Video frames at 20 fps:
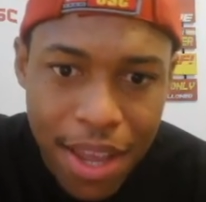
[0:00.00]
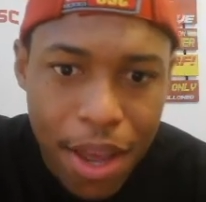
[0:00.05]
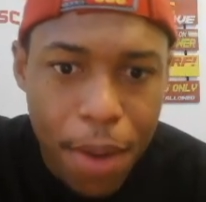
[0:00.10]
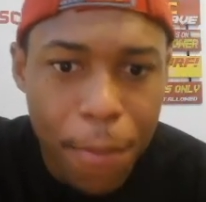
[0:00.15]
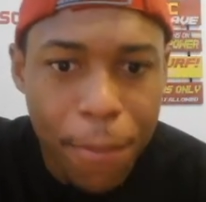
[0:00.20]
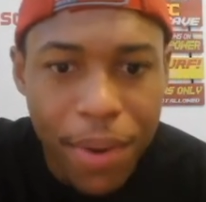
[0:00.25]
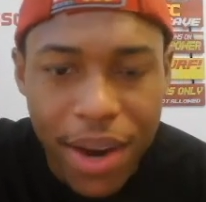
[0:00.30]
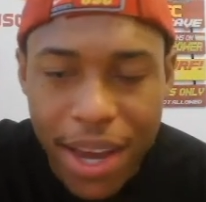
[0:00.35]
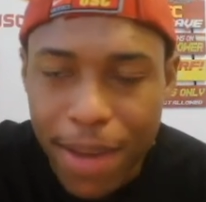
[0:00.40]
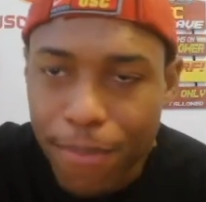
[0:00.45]

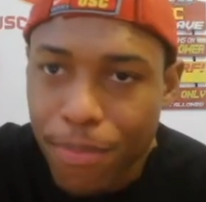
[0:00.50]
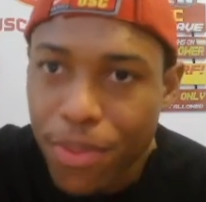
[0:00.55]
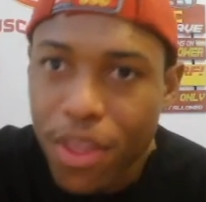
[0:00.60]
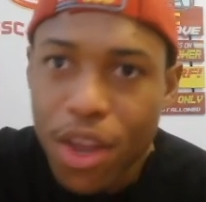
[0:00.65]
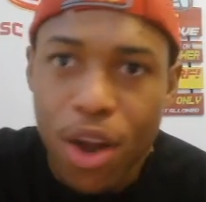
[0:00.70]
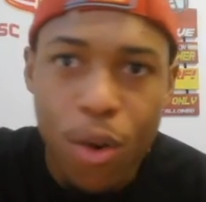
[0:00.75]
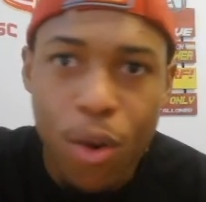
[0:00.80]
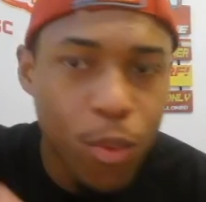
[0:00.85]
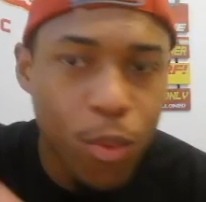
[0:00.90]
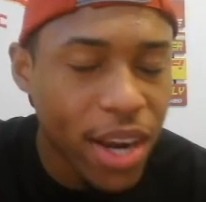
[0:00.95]
But
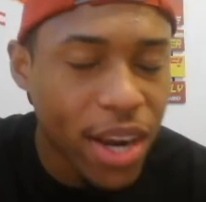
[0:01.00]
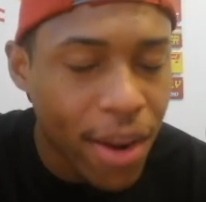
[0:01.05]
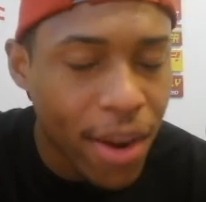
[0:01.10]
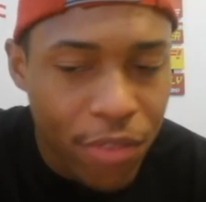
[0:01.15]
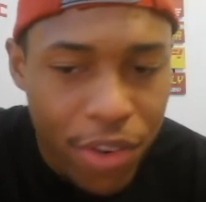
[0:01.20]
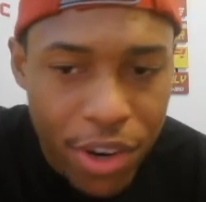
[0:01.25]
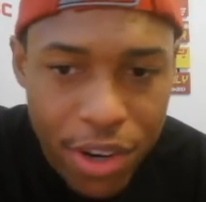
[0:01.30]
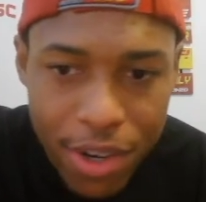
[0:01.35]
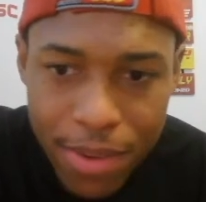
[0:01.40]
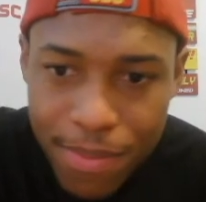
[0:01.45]

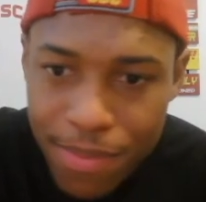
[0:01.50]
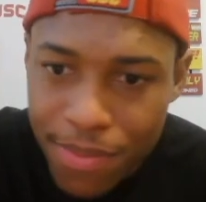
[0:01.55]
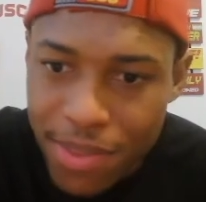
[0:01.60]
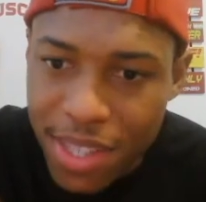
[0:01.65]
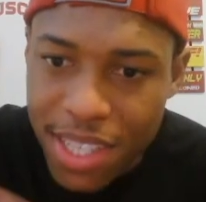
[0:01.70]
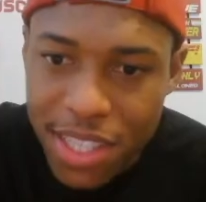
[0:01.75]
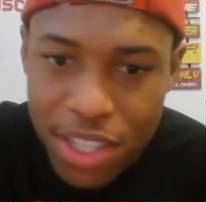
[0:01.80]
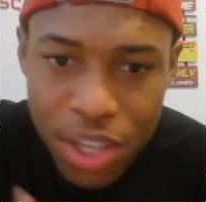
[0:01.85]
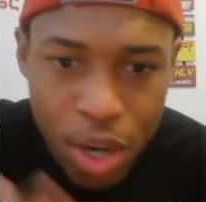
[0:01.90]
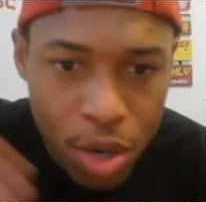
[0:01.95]
whatever
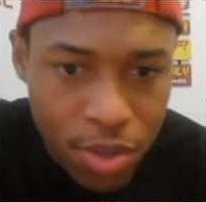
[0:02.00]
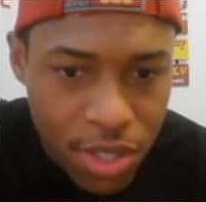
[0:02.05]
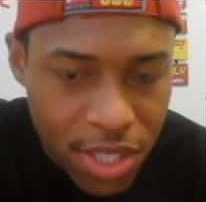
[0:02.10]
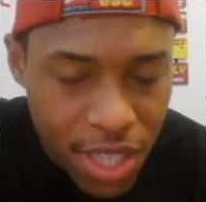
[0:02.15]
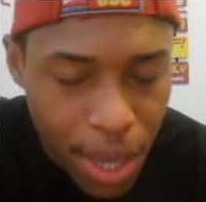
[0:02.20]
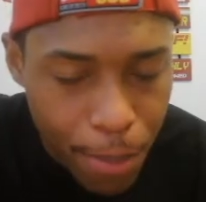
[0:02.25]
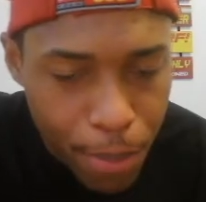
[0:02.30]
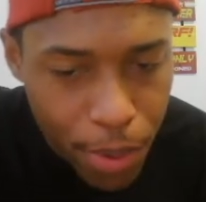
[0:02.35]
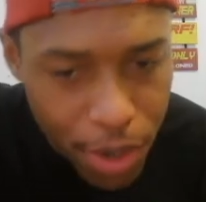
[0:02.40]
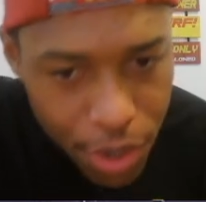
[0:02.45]
these coaches
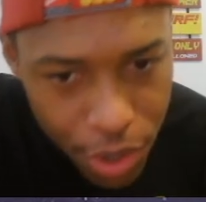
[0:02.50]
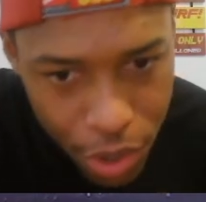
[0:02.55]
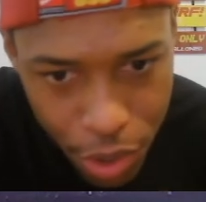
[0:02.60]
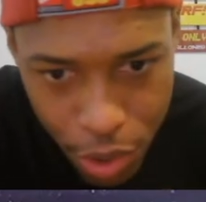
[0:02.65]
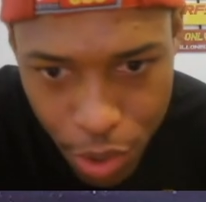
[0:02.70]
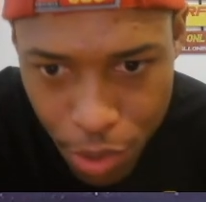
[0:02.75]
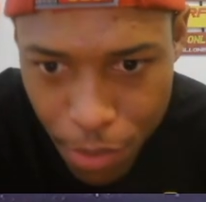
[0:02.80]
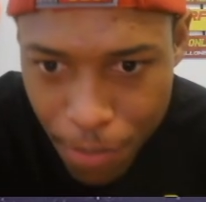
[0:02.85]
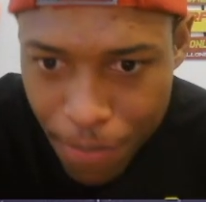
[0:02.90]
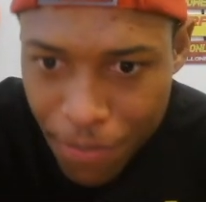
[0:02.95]
at
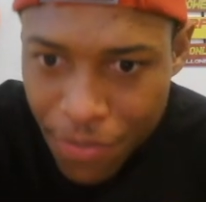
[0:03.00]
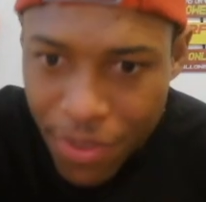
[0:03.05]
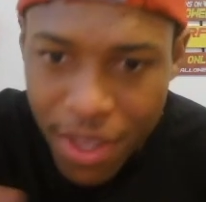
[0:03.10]
Purdue